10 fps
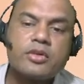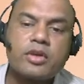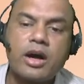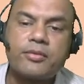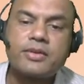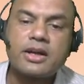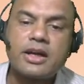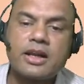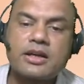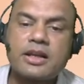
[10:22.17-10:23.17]
So after
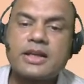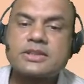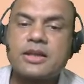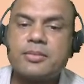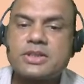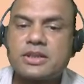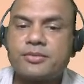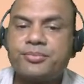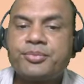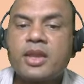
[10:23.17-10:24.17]
deducting his commission.